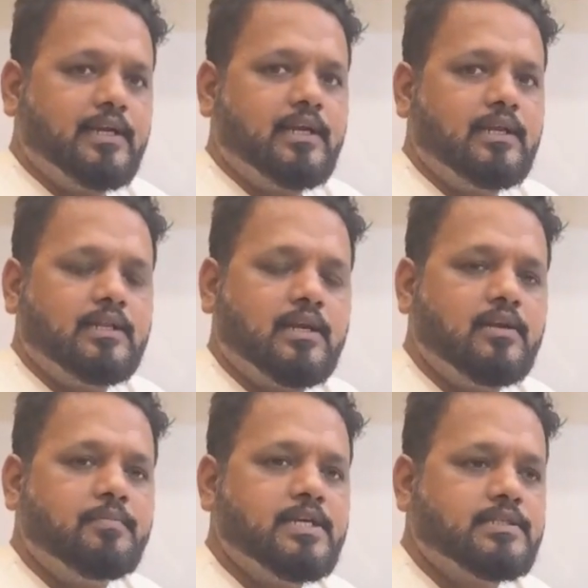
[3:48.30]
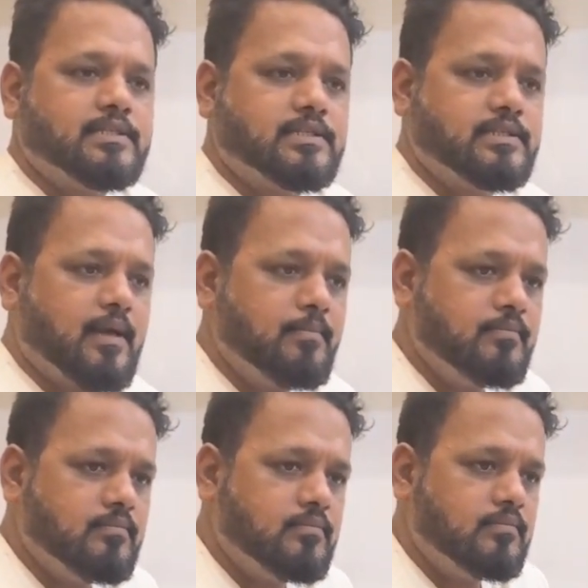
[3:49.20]
day there will be
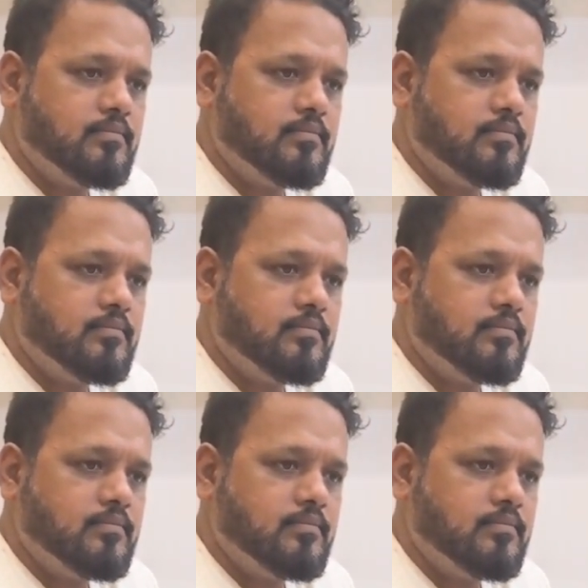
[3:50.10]
some